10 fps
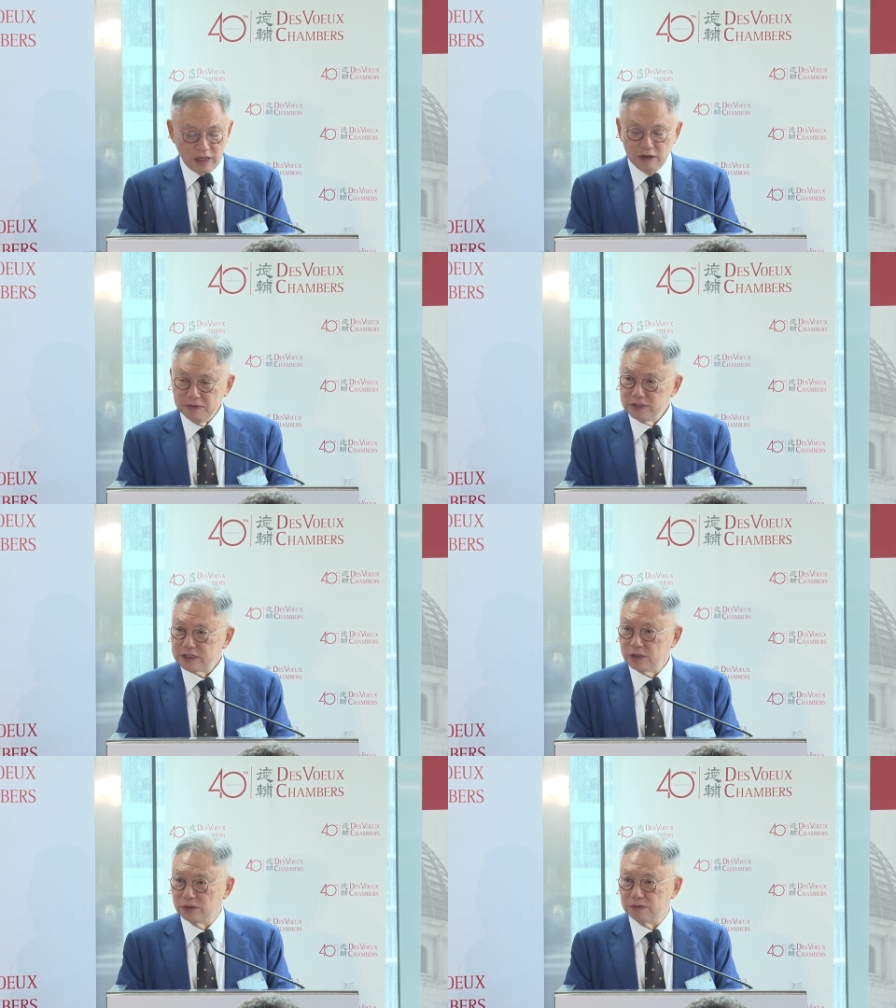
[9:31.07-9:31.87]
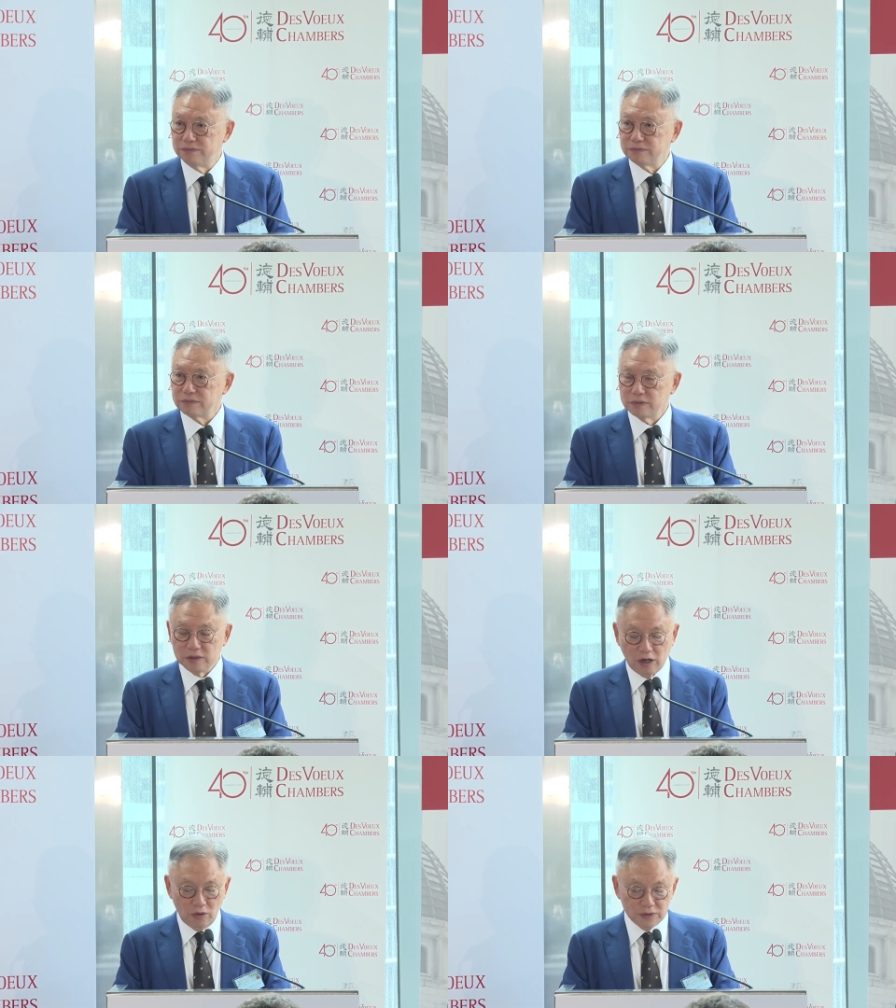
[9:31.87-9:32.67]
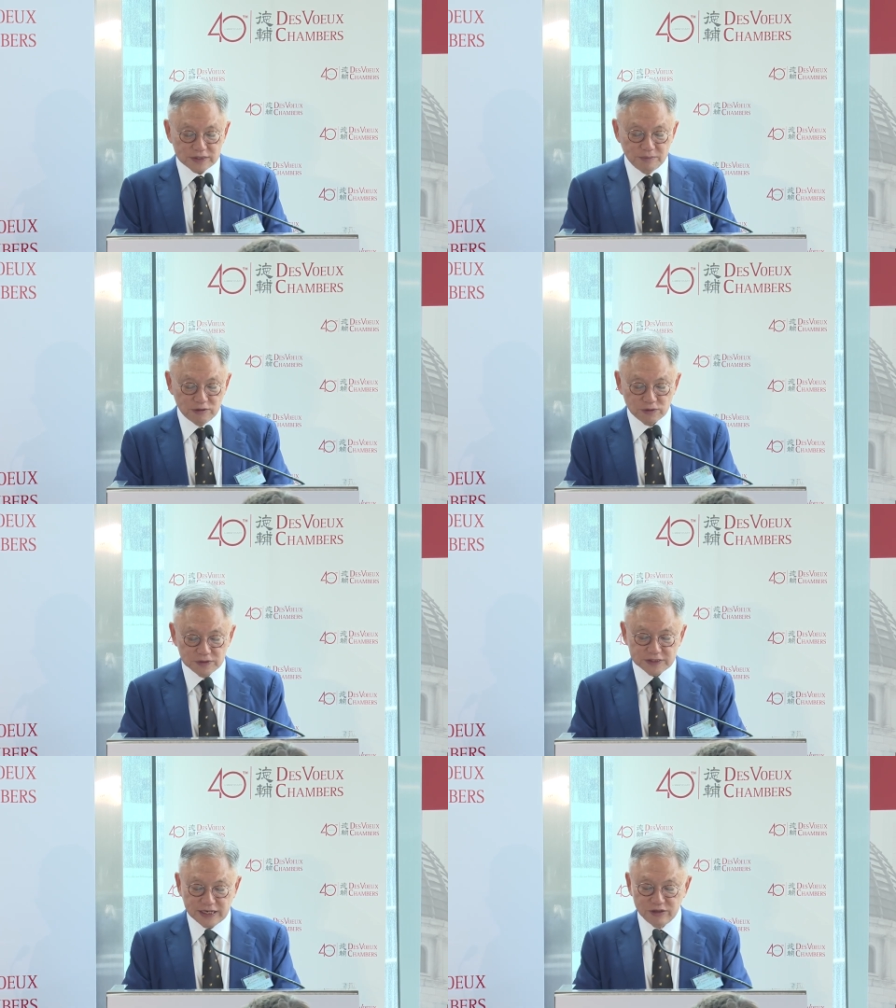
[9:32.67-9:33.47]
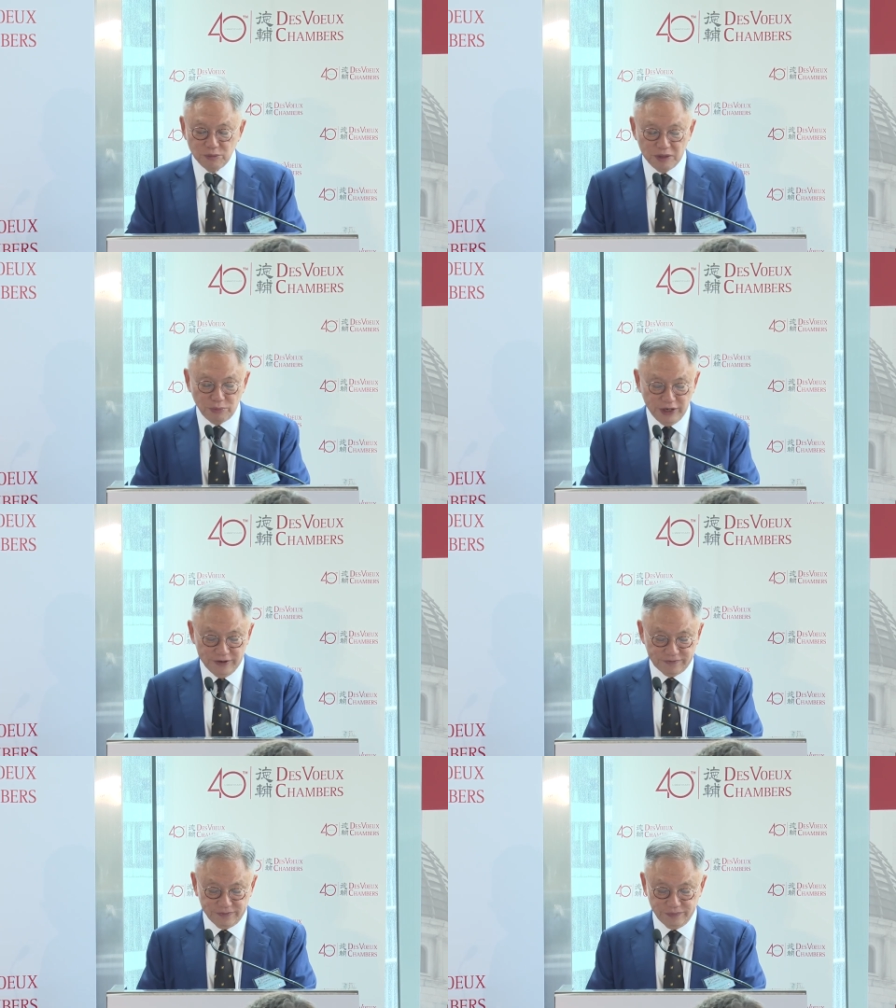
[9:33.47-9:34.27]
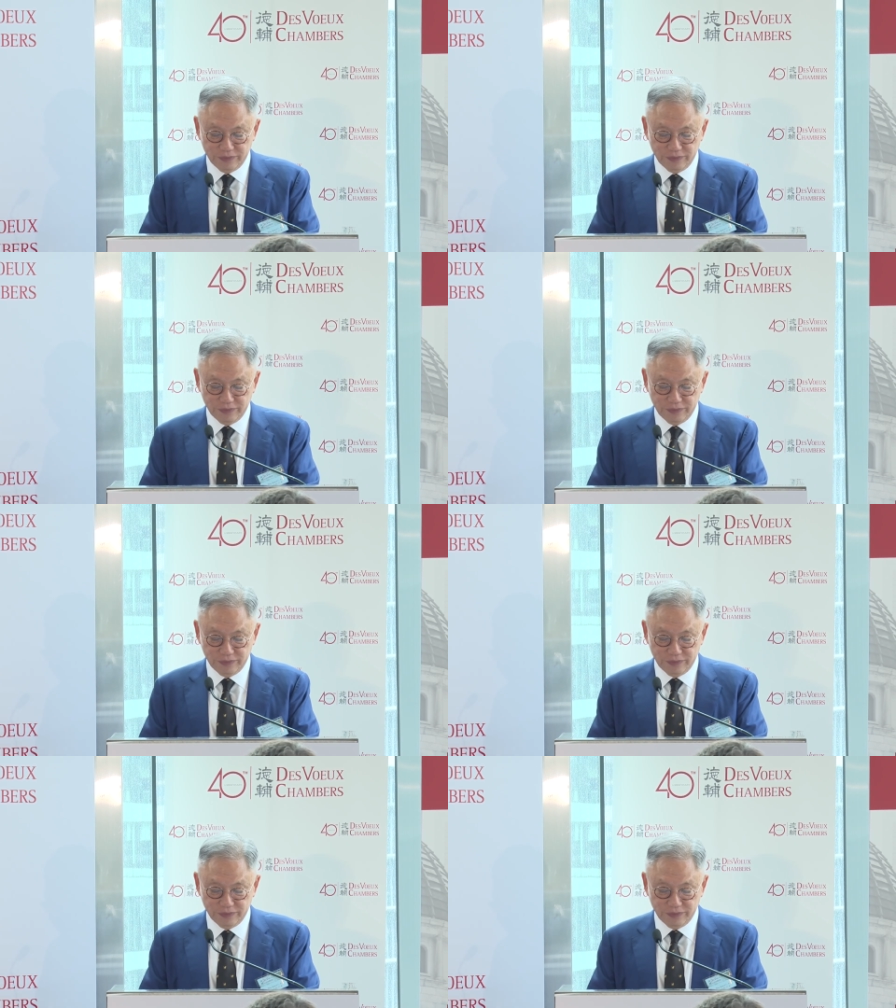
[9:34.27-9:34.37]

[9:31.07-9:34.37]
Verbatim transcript: Even so, oral submissions tend to be brief,